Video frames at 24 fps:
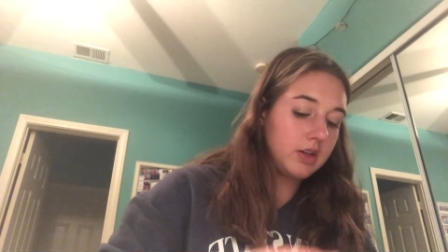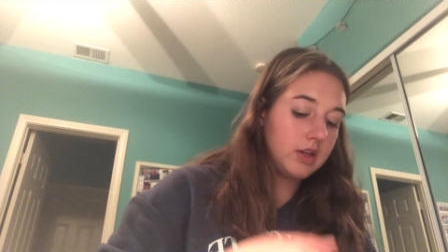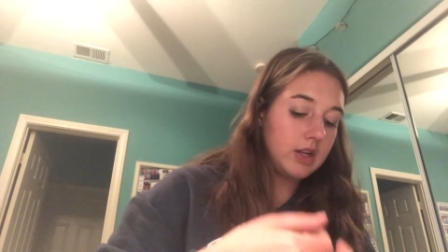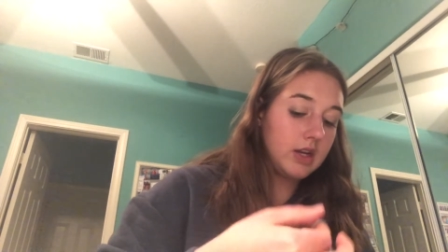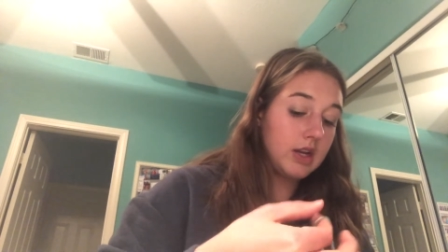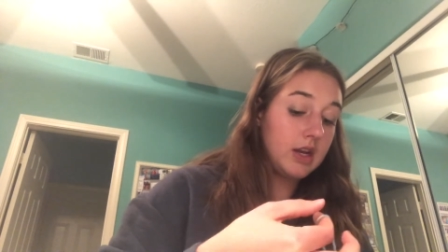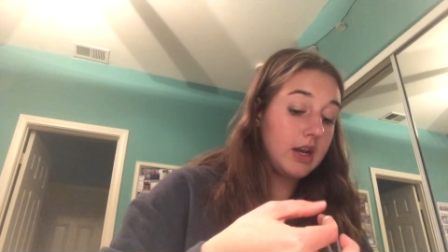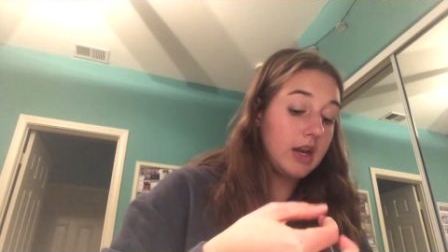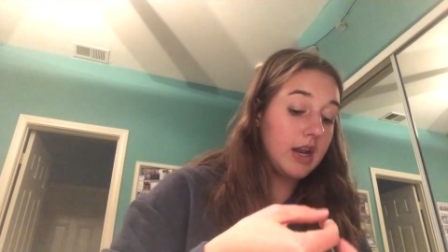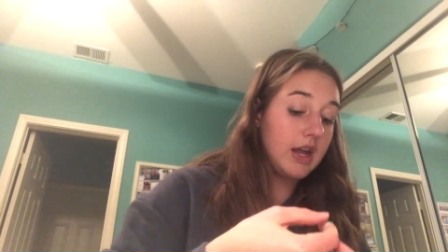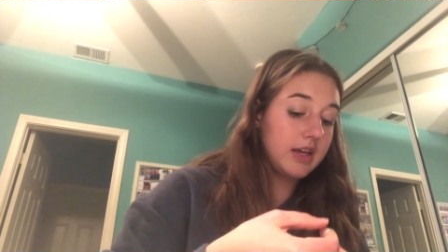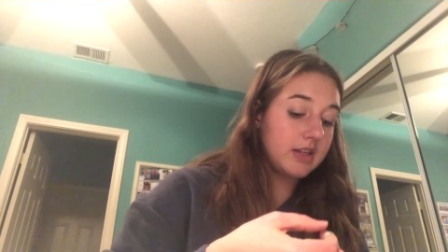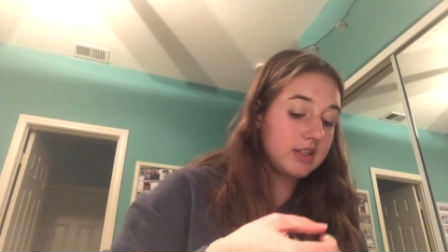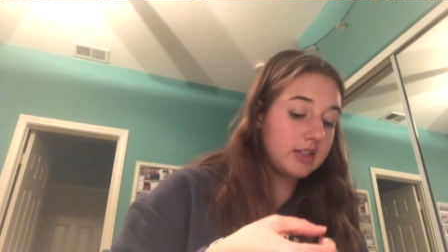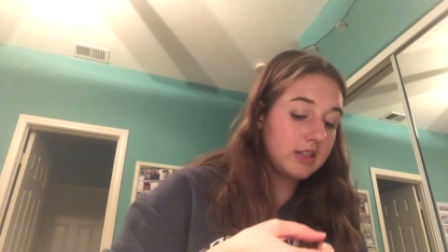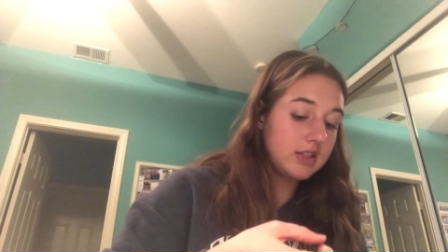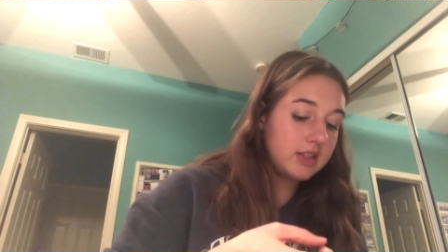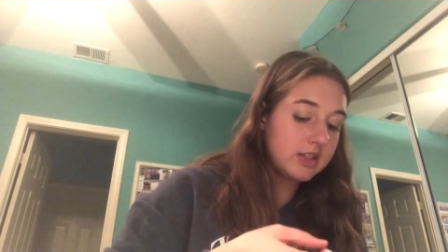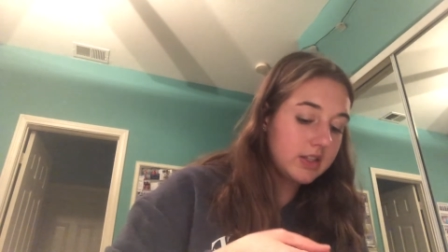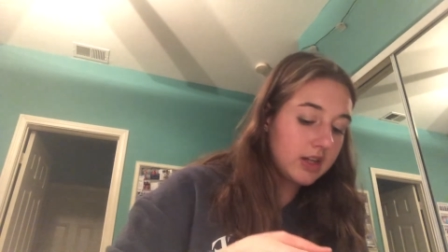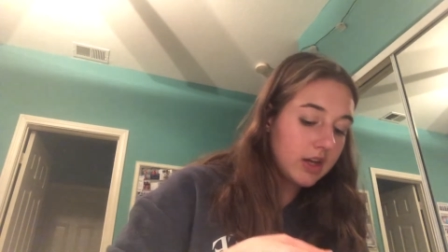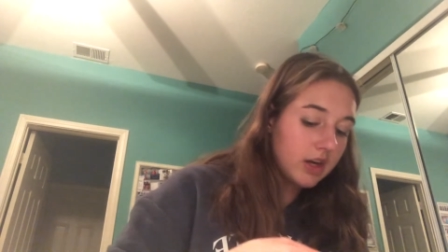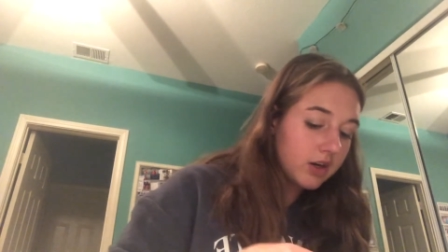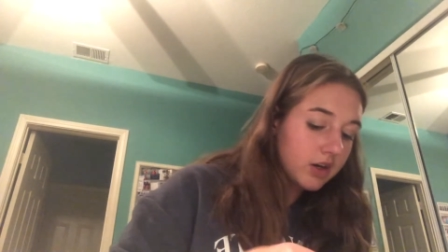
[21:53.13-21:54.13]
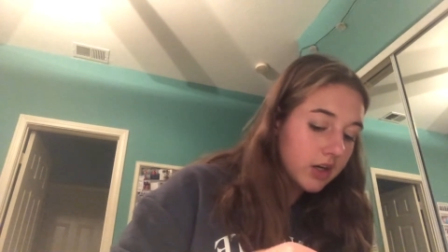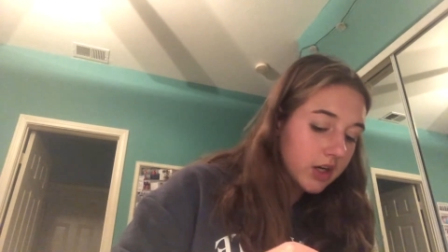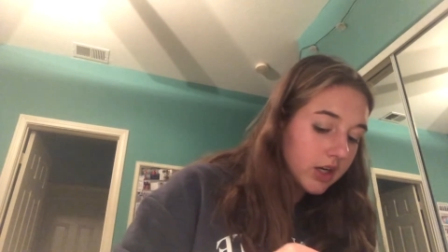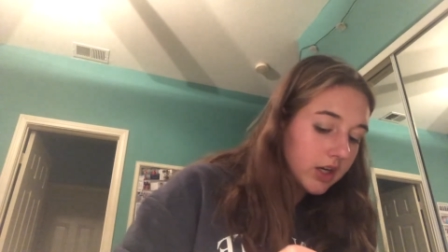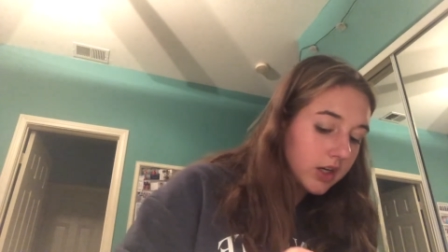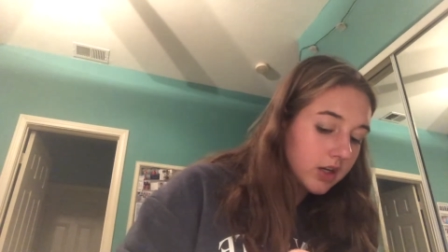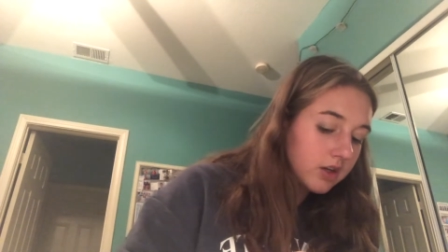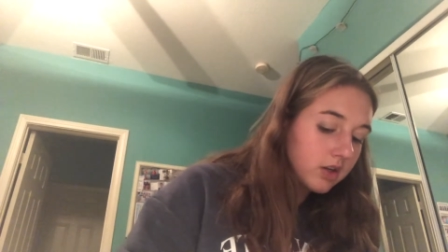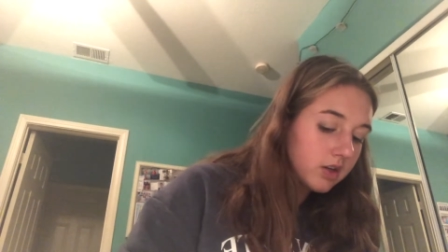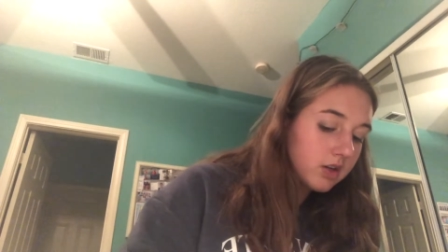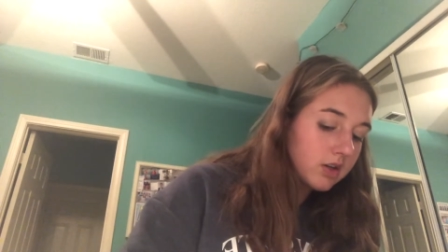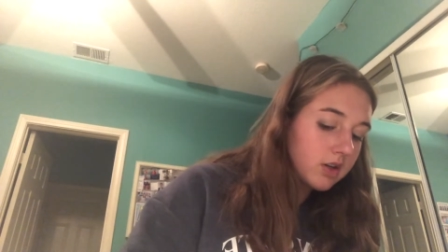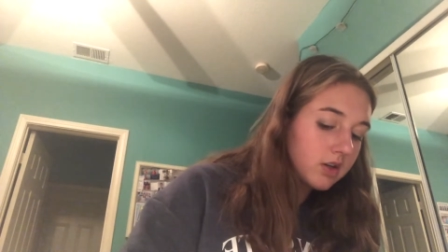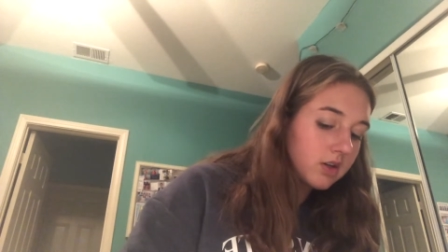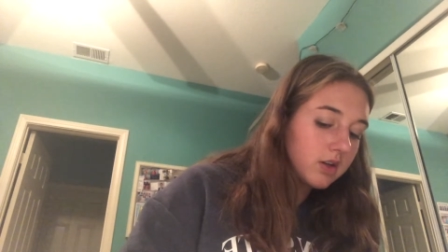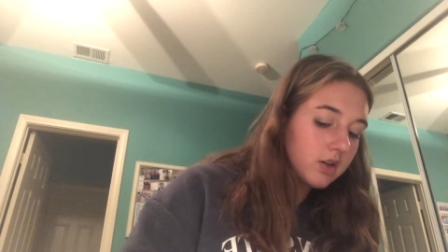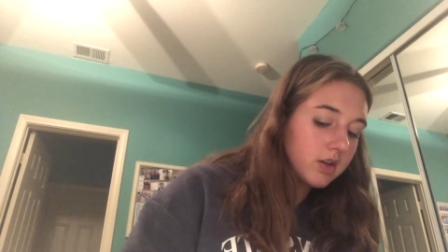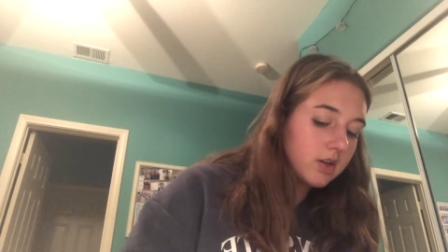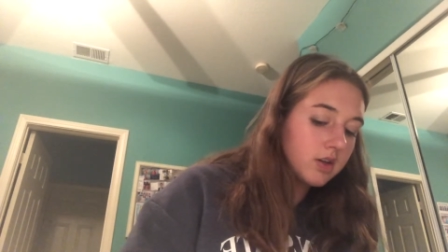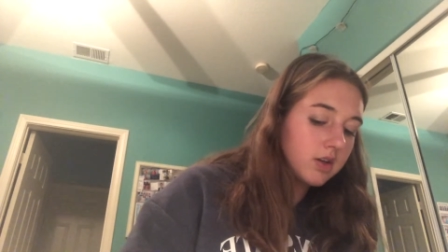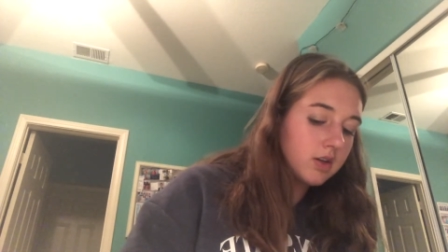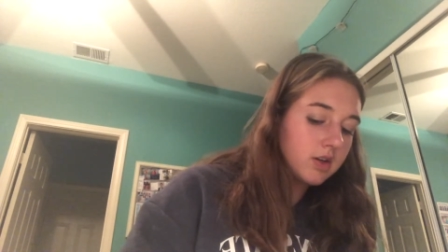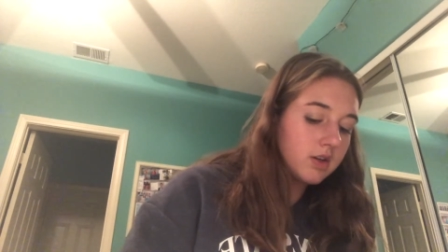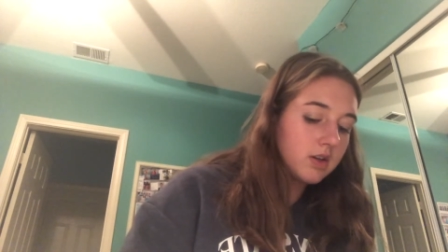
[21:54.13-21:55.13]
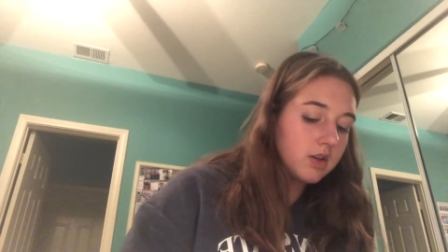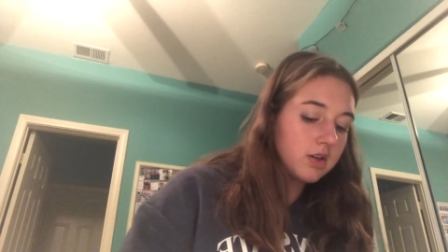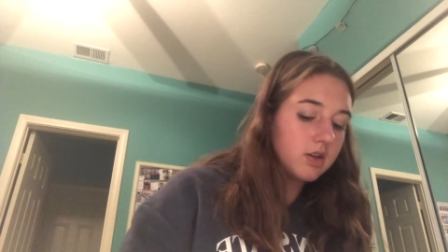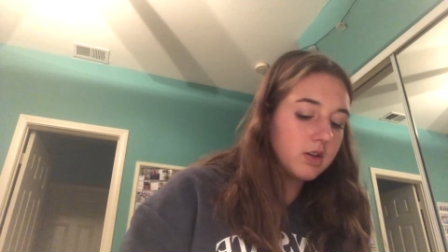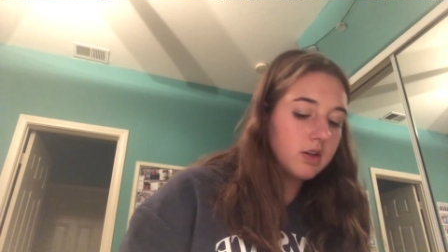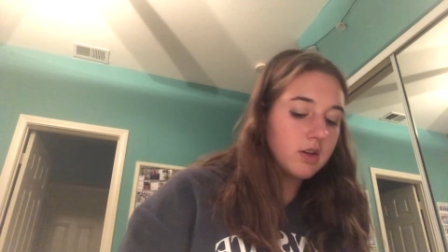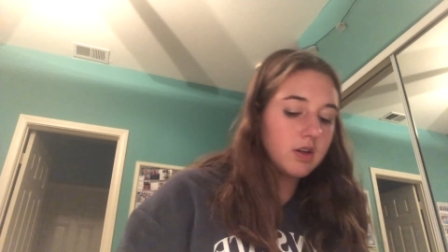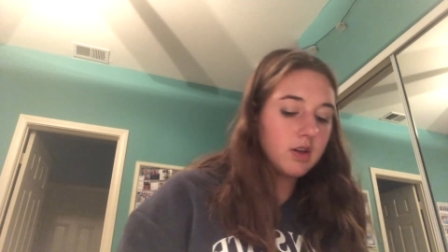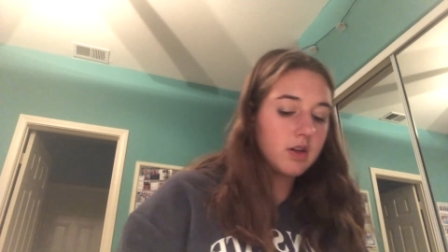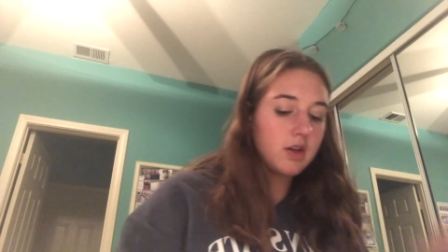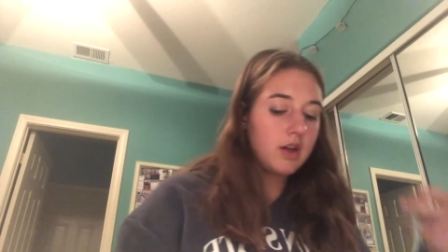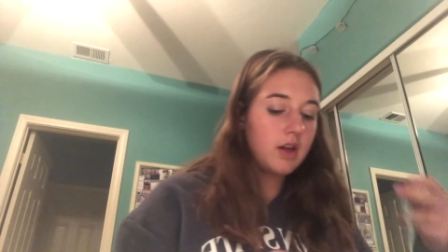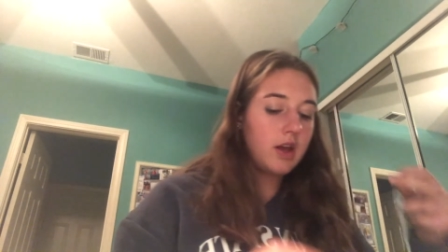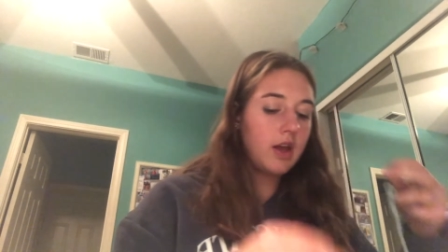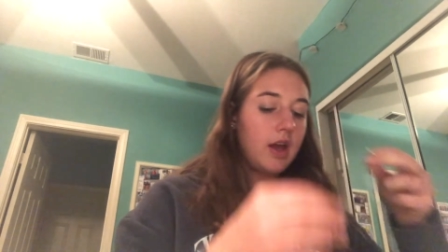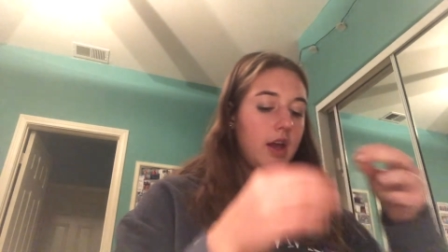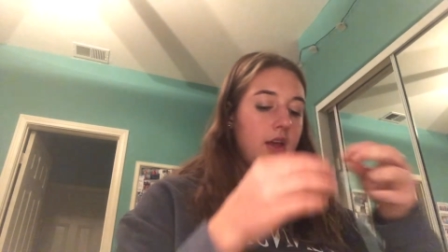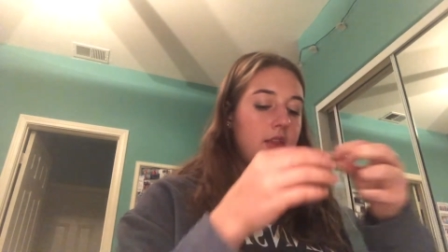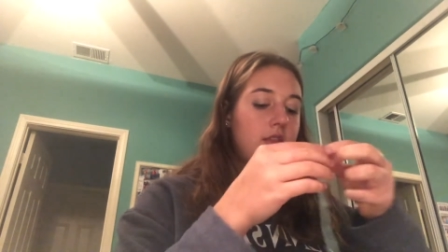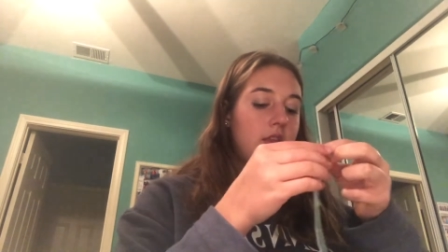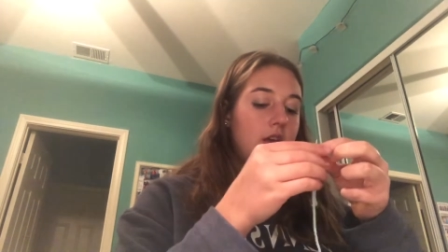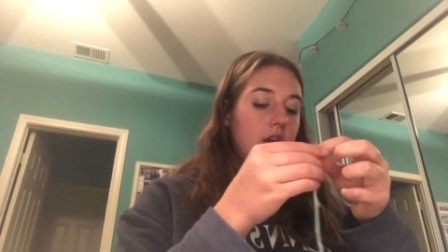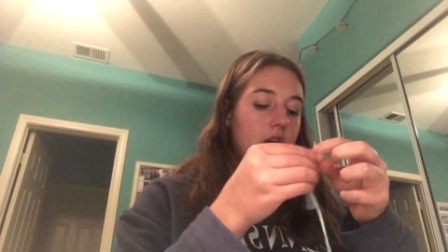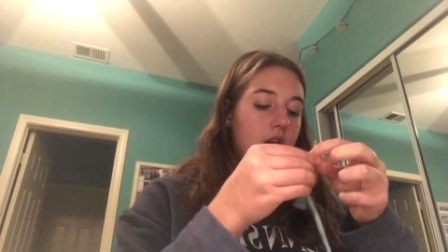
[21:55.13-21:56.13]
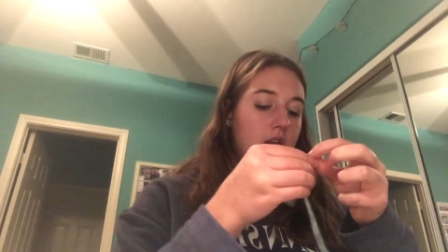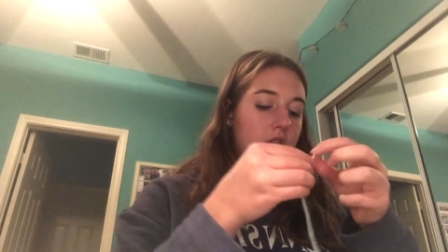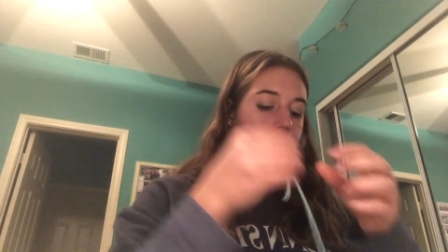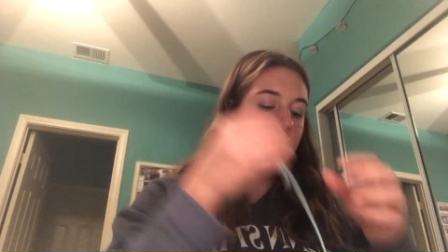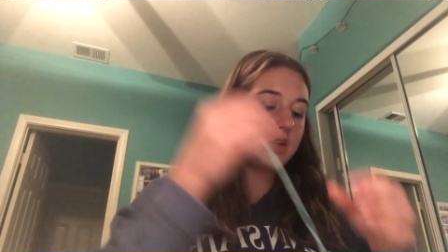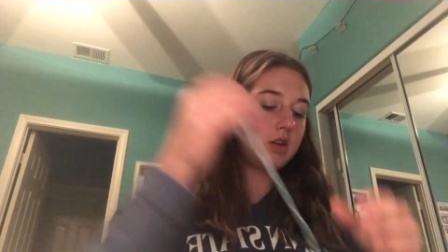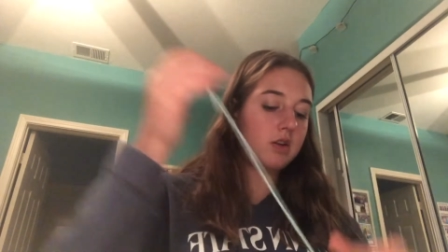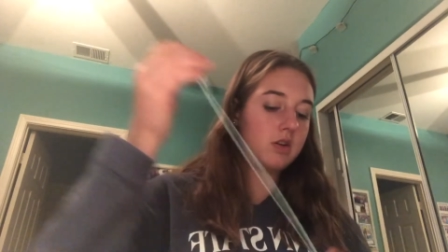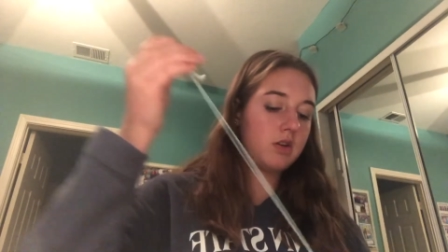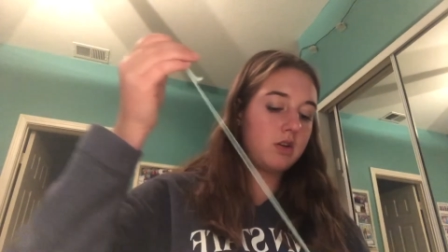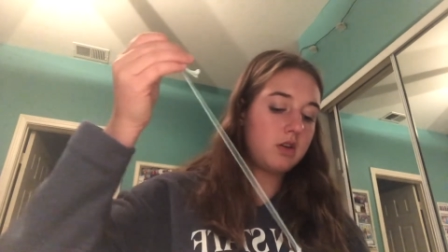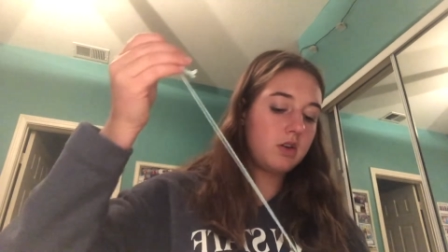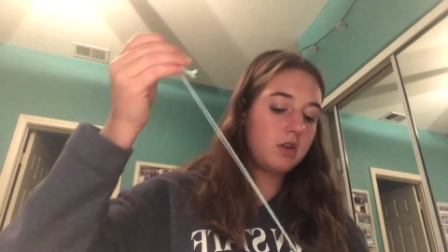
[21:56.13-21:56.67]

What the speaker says: necessary. And then